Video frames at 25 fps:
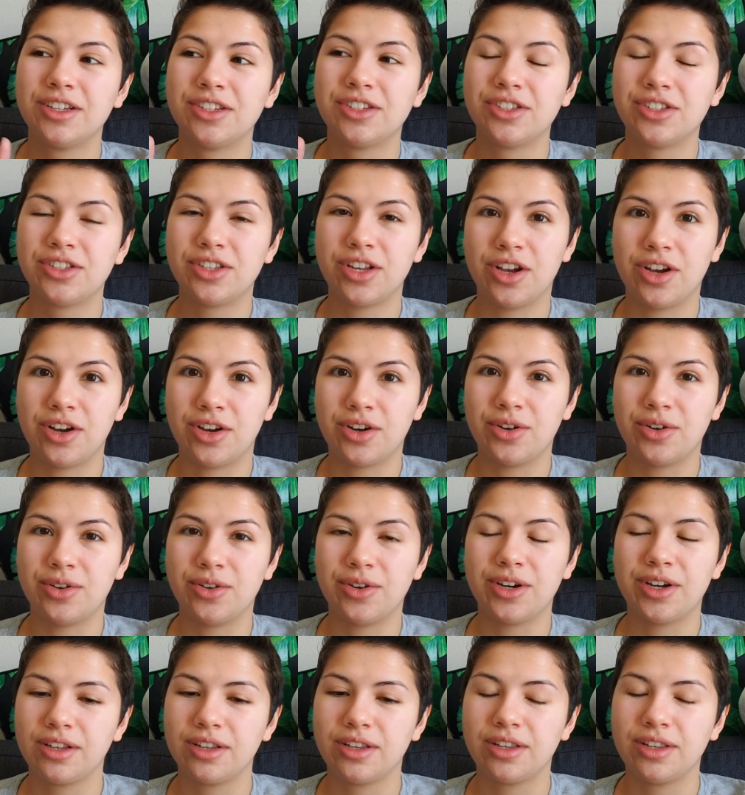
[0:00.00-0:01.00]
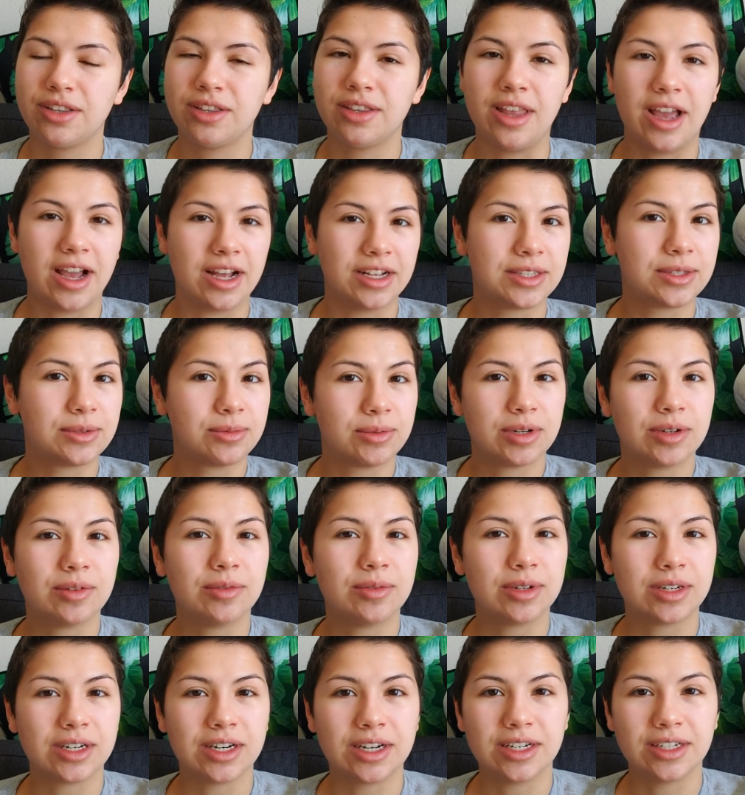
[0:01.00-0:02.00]
so that's where
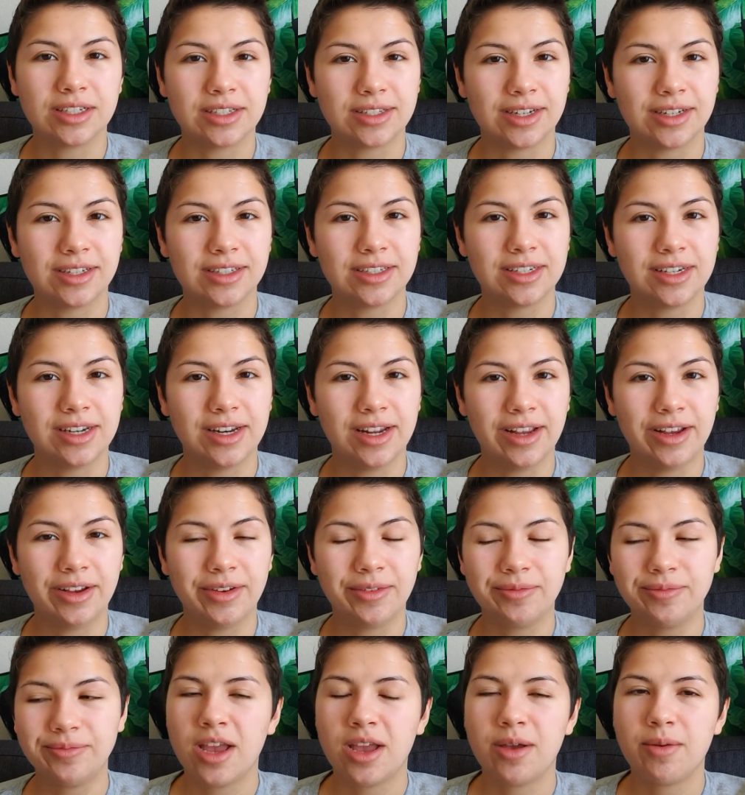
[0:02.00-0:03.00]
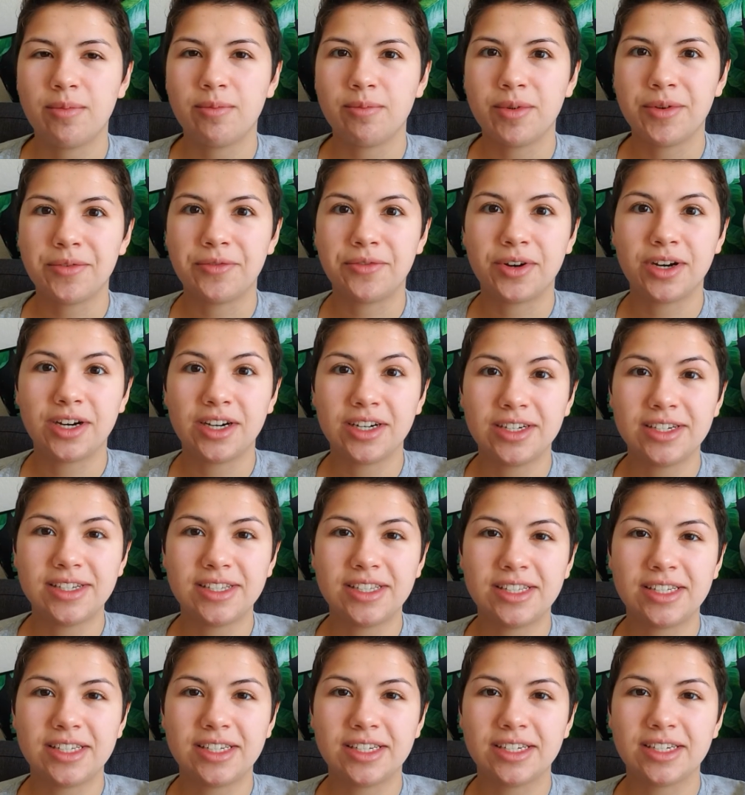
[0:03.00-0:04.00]
we're gonna start today. But
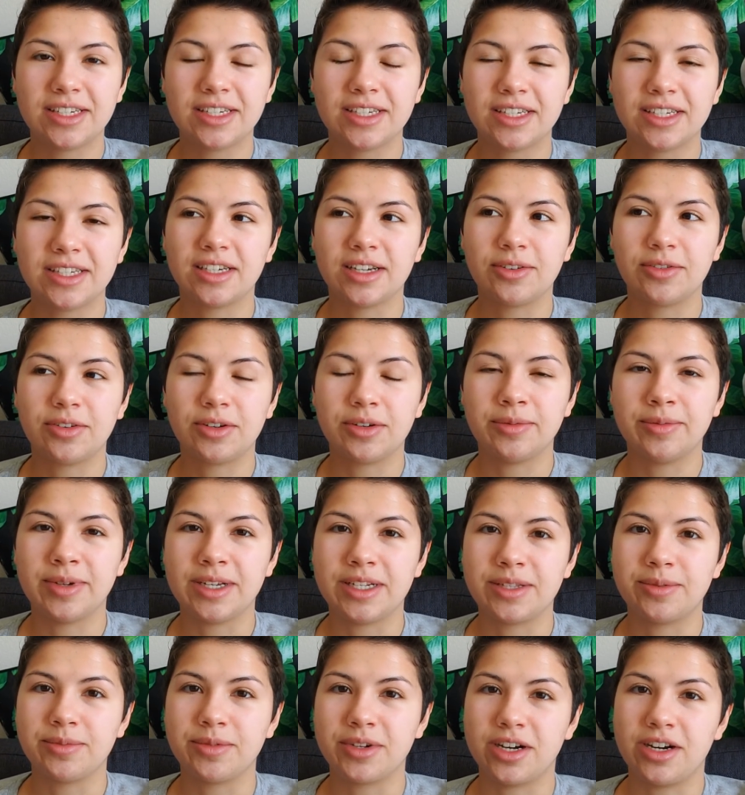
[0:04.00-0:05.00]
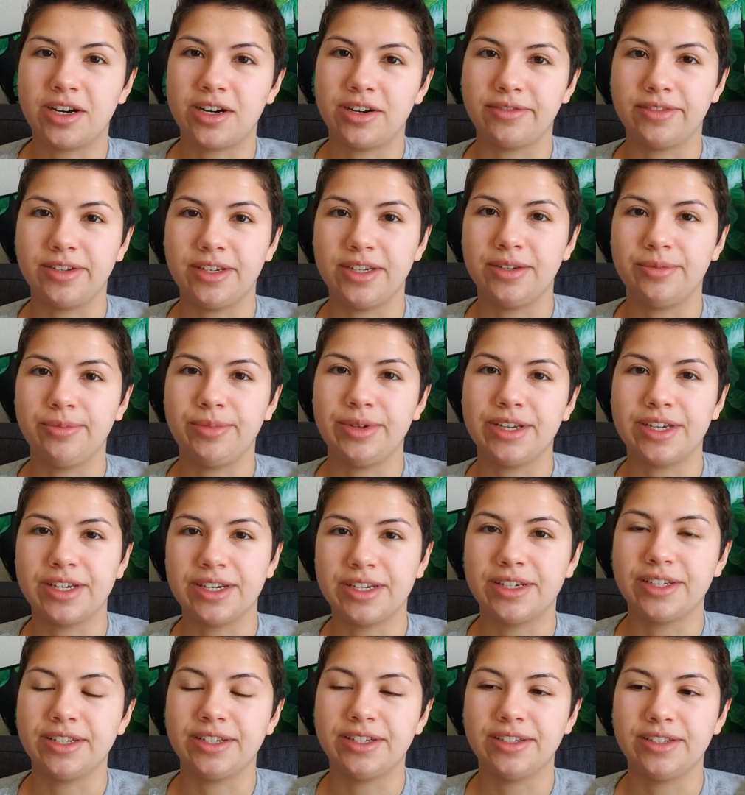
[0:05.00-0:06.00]
first, I'm gonna make some coffee
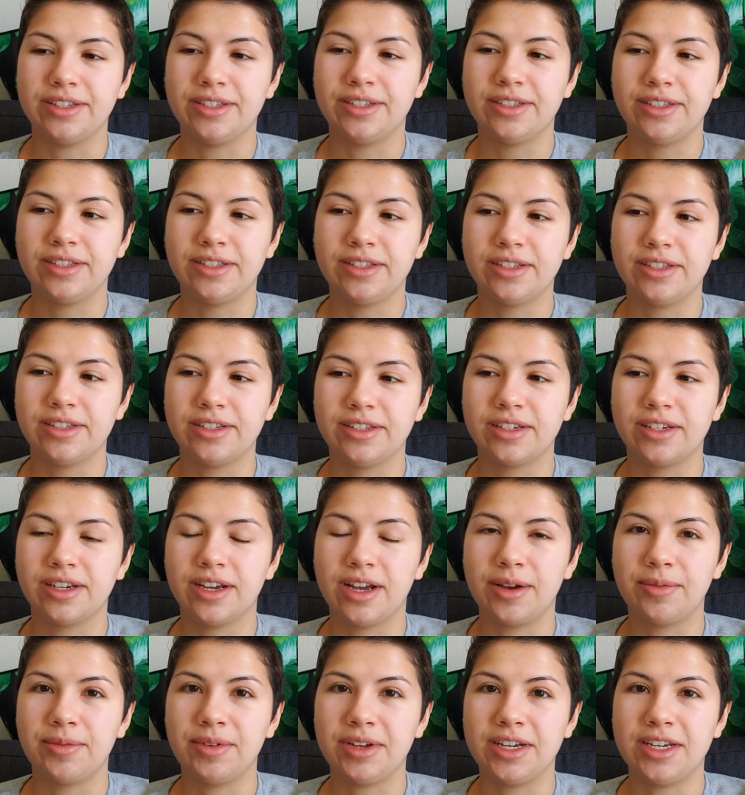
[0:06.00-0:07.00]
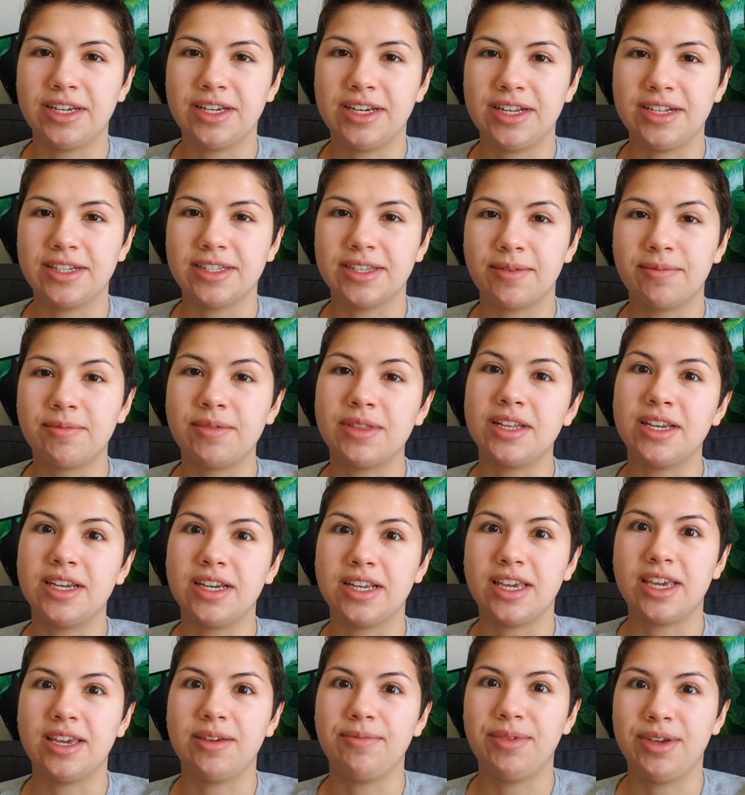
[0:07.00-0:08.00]
because I'm gonna need something to
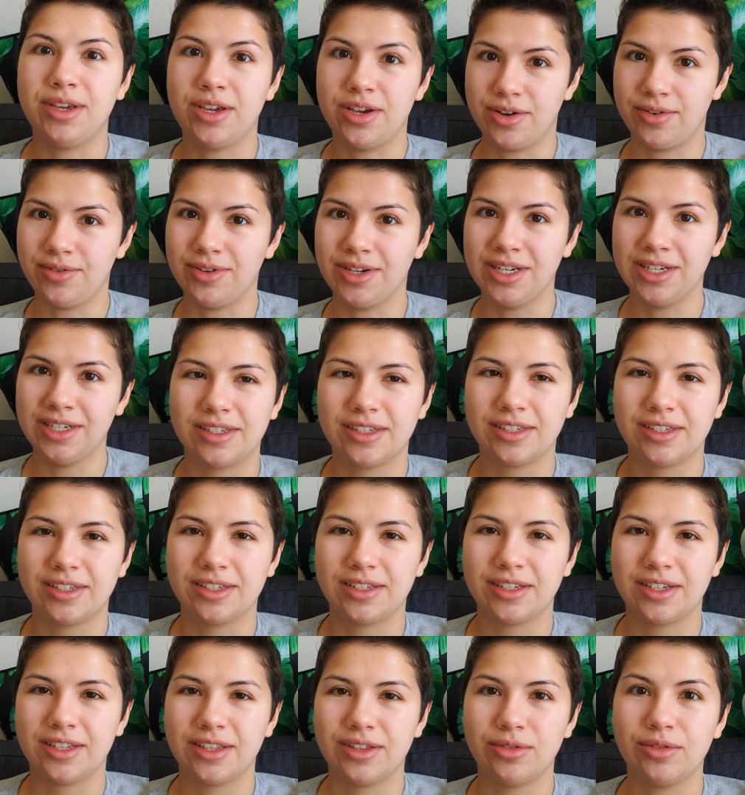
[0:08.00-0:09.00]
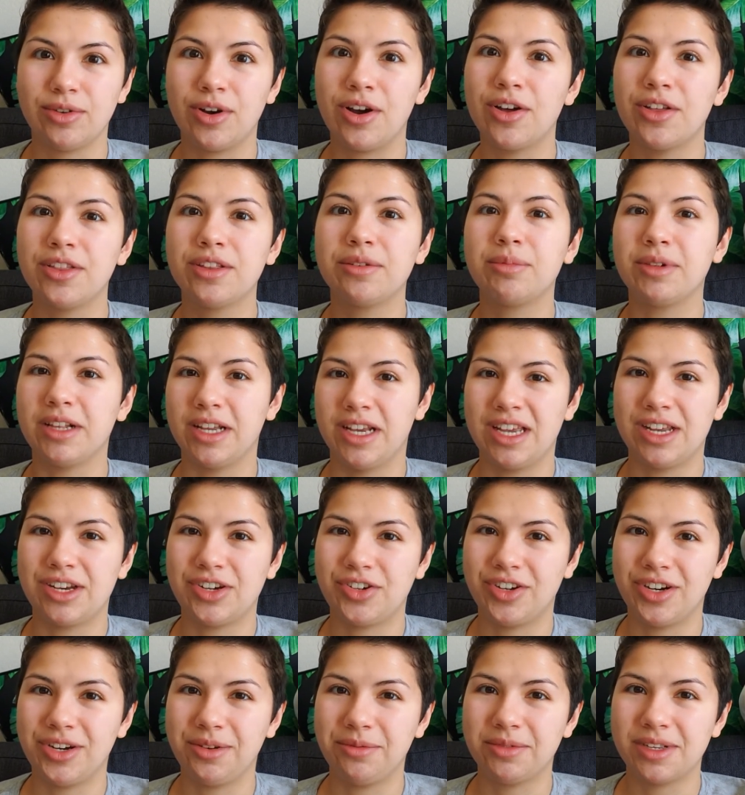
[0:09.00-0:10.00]
keep me going through all the plant
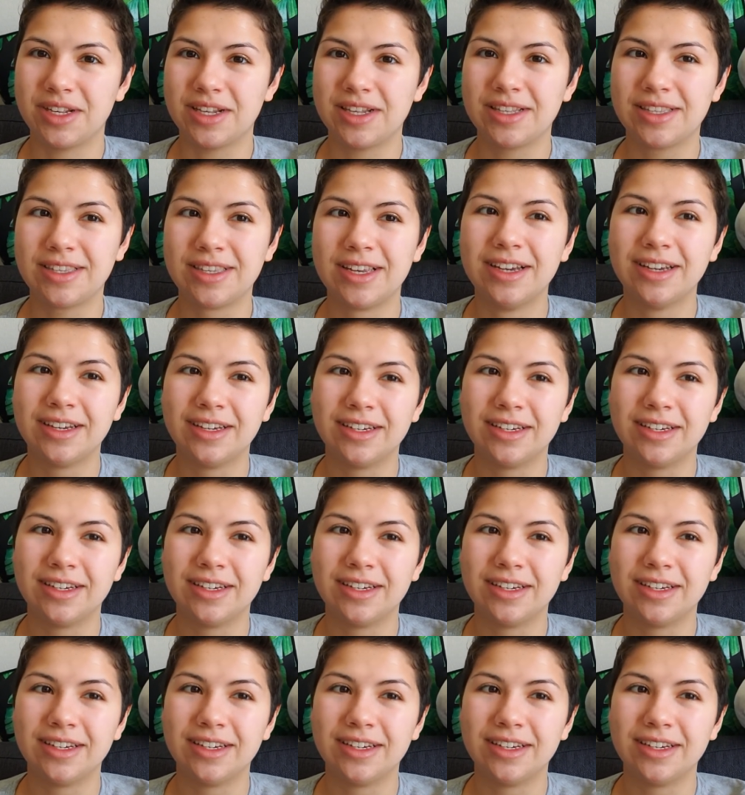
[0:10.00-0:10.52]
treatments.